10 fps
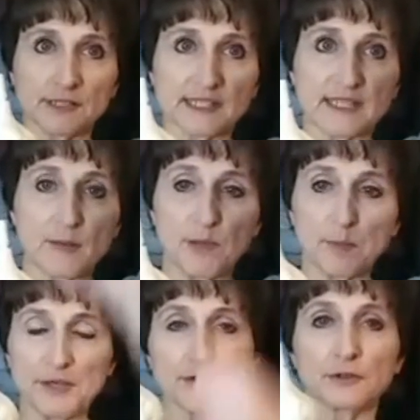a stem
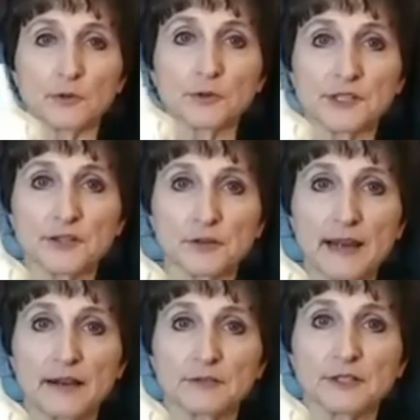up here. It grows in the
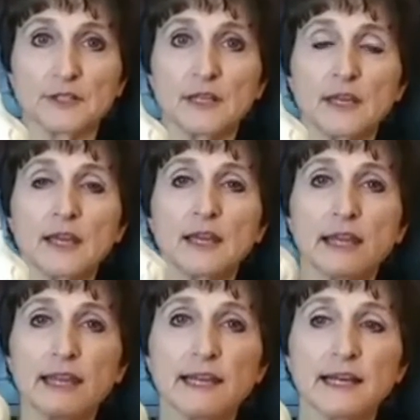ground.
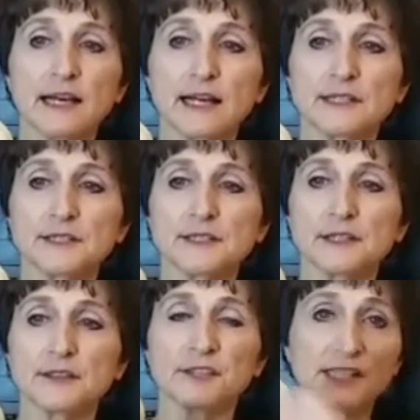And
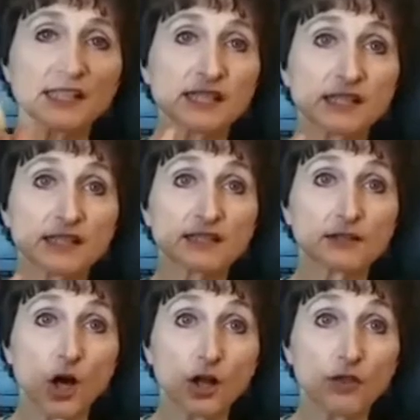this is
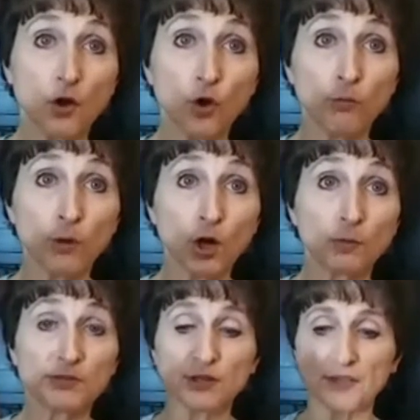called the whole
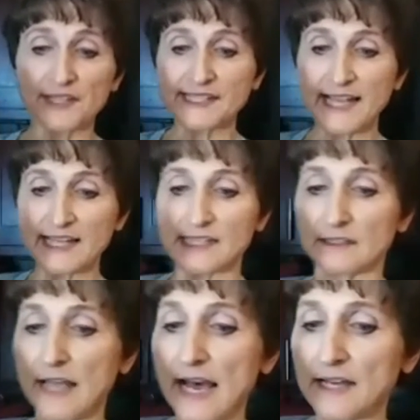bulb. So this has a
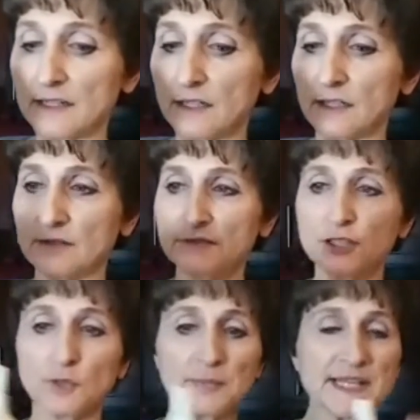lot of
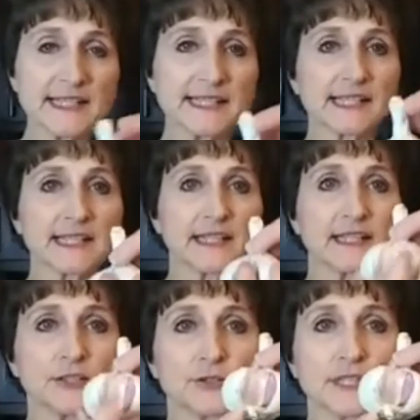little pieces in it,
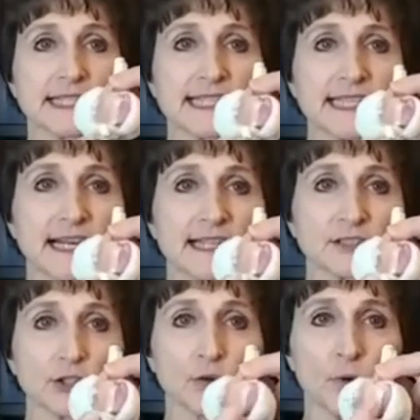and you can see I
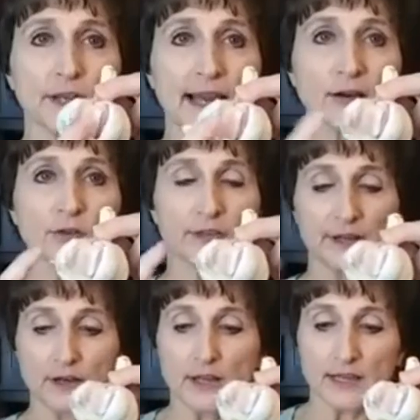took one out there.